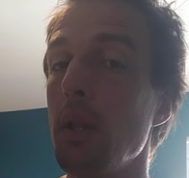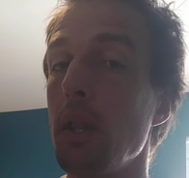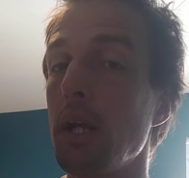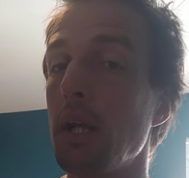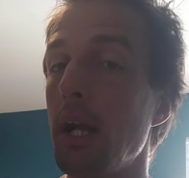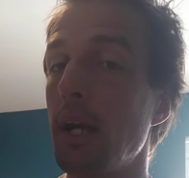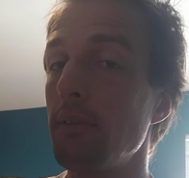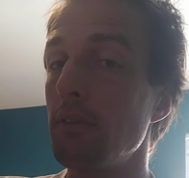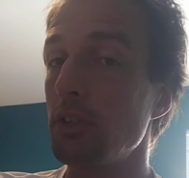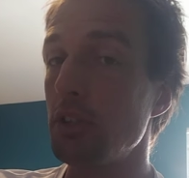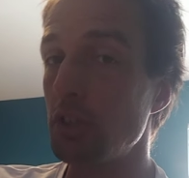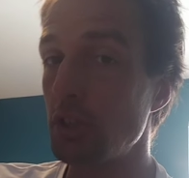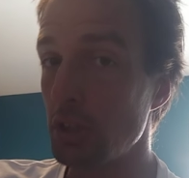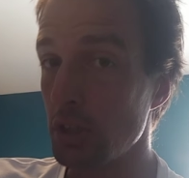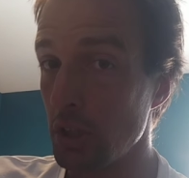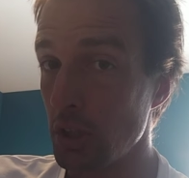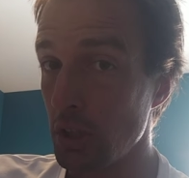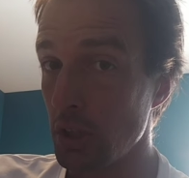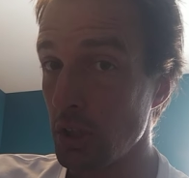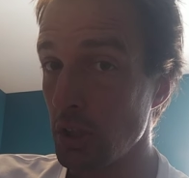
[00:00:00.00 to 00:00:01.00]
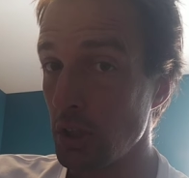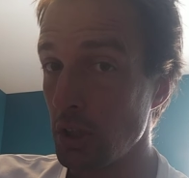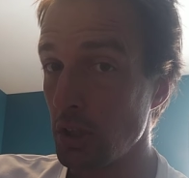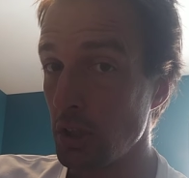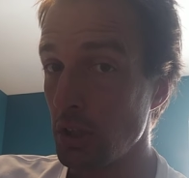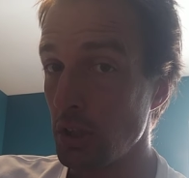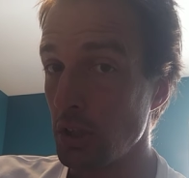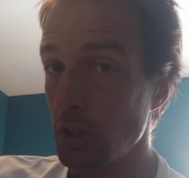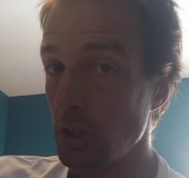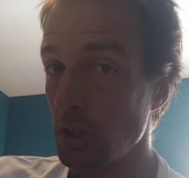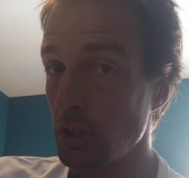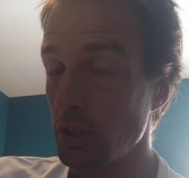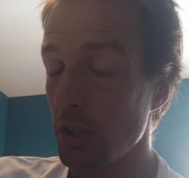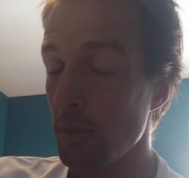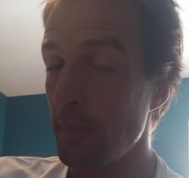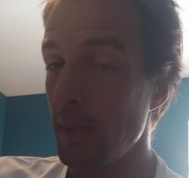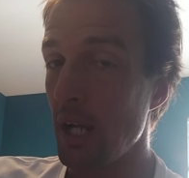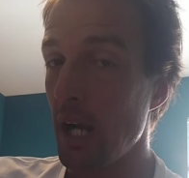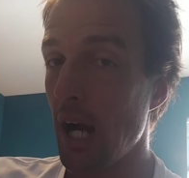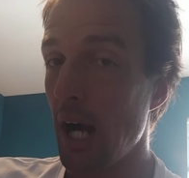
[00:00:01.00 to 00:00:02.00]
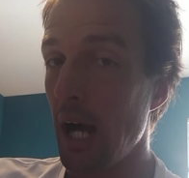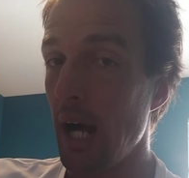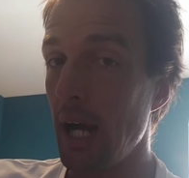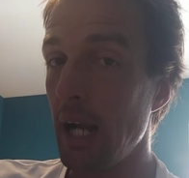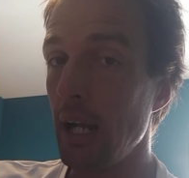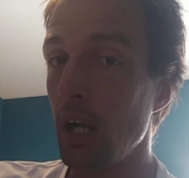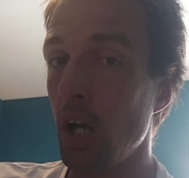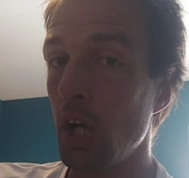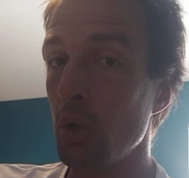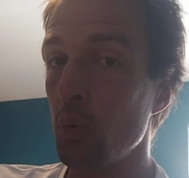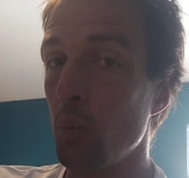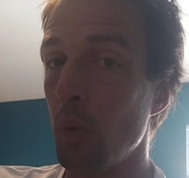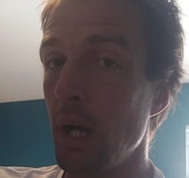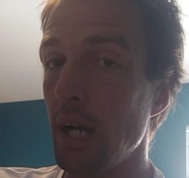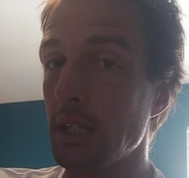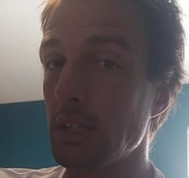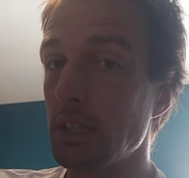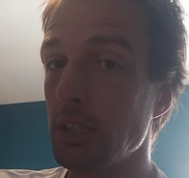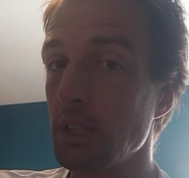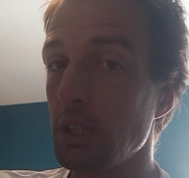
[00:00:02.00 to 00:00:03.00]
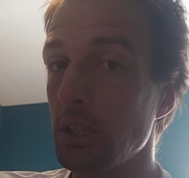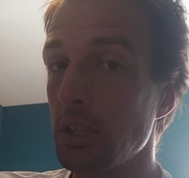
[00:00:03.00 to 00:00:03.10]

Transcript: the covers should be high on what?